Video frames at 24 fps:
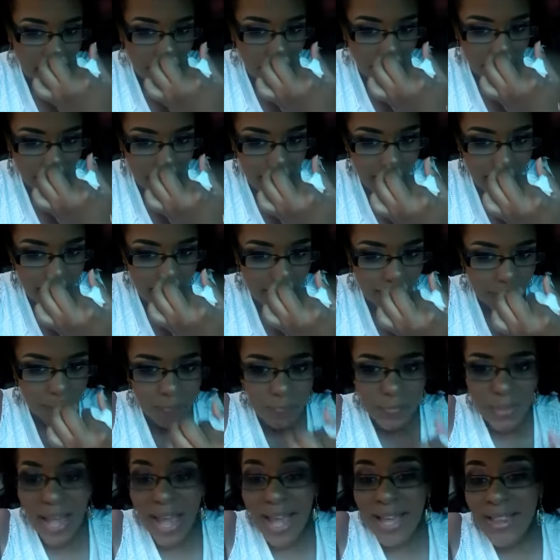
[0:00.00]
Okay?
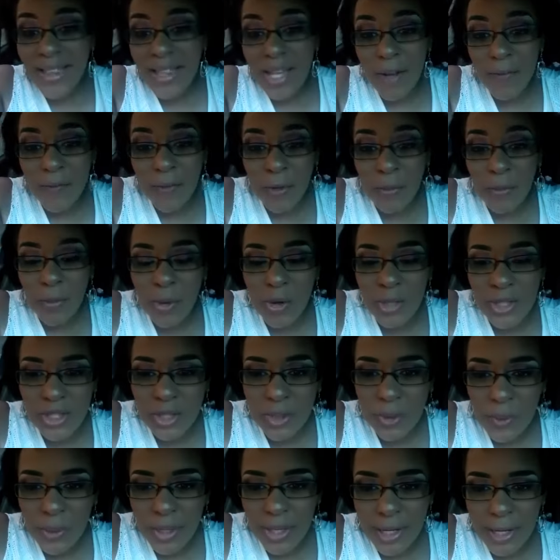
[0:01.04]
I love you more,
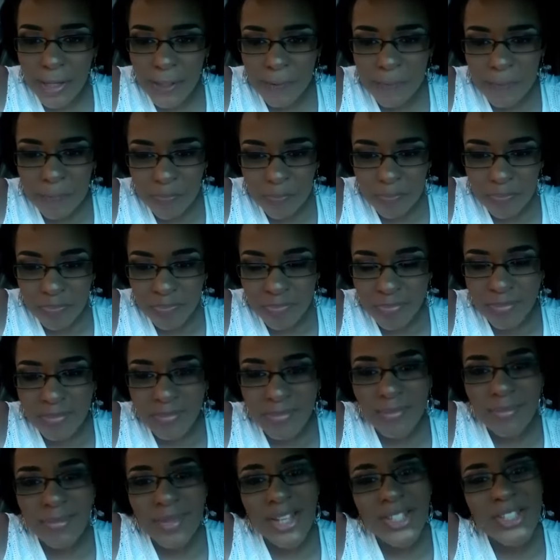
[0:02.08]
Sequita.
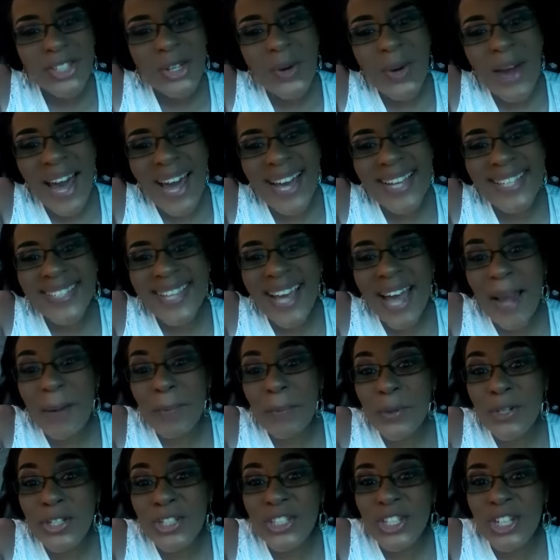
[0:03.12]
So, guys, I
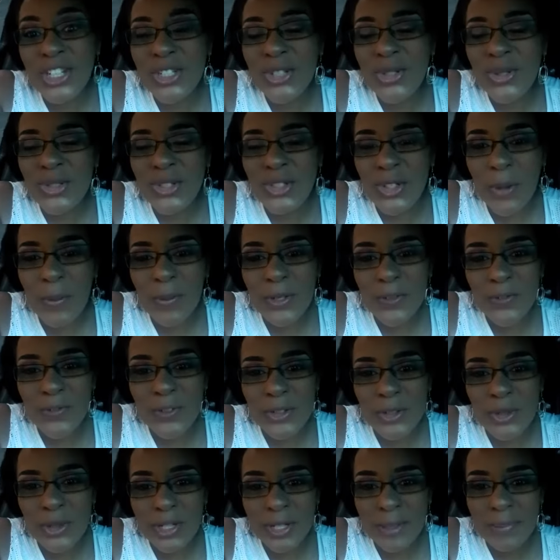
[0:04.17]
appreciate you so much for
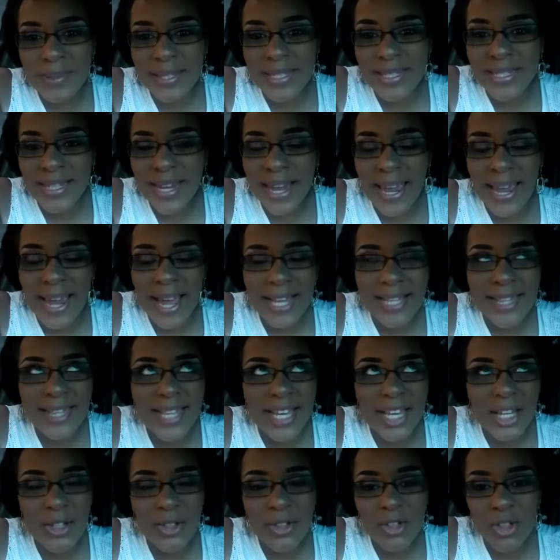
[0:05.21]
joining me tonight. I
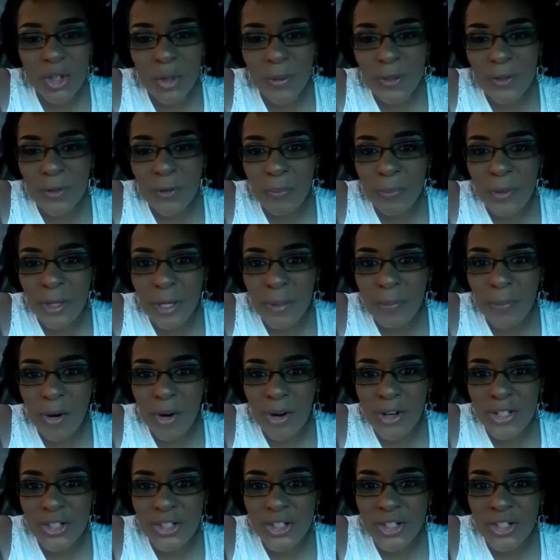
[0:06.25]
thank you so much for being a
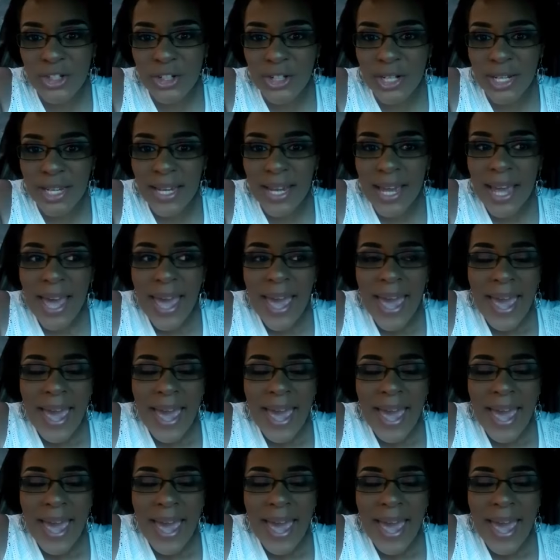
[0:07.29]
part of this journey.